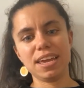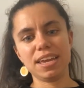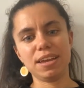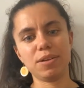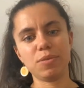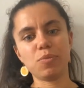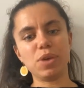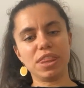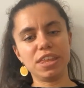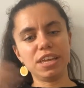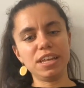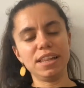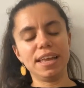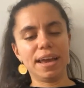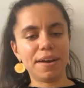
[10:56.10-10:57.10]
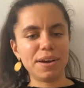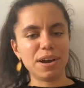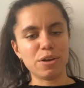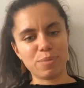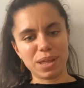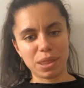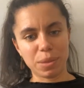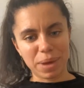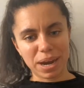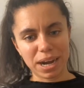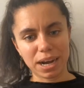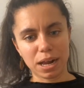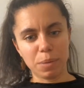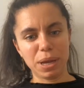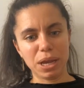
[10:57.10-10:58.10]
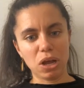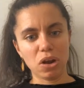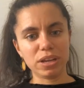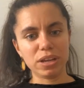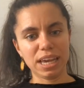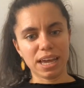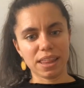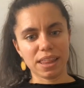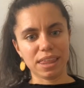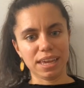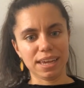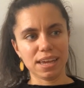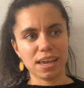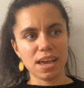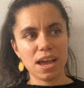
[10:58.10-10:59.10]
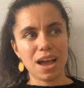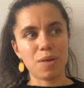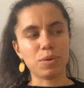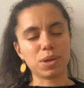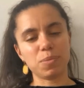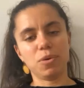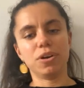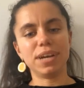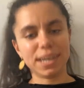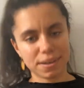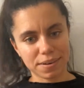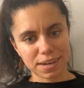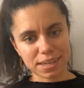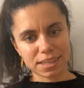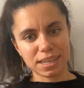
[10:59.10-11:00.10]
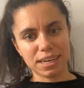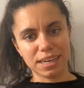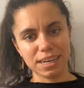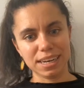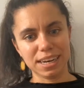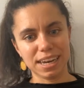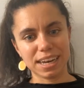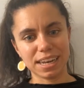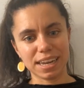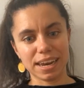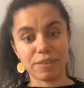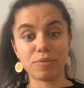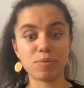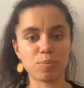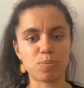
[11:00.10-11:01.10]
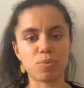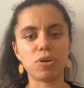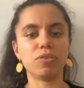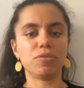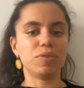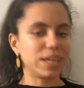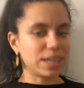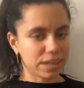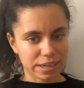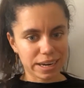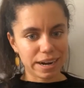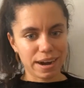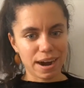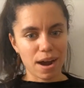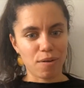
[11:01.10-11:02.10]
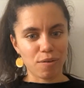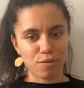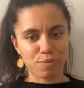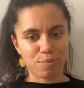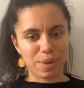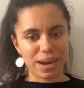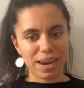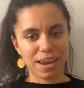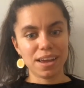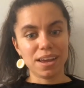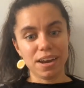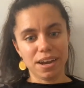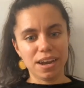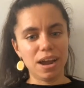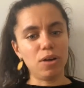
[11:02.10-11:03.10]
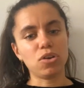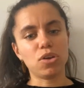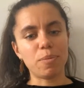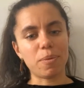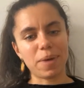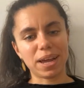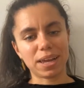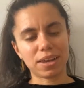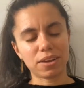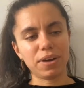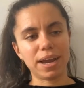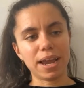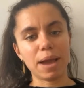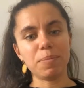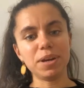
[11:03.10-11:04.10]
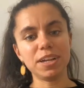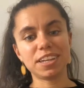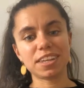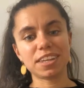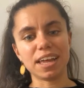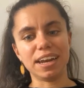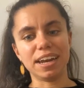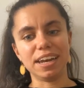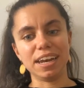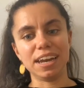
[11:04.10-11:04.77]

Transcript: within the area of mathematical biology, I think I was more interested in, in the broad research area of my now supervisor in Cambridge than,